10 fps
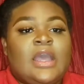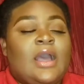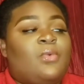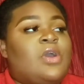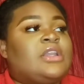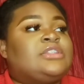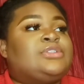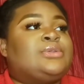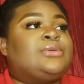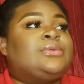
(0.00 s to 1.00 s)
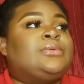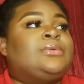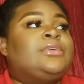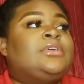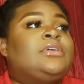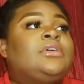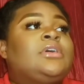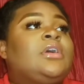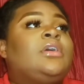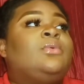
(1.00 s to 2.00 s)
I wanted to,
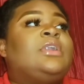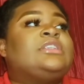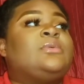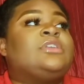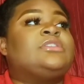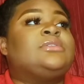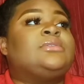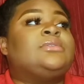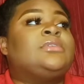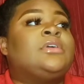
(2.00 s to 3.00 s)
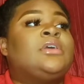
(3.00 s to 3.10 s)
what else I wanted to do?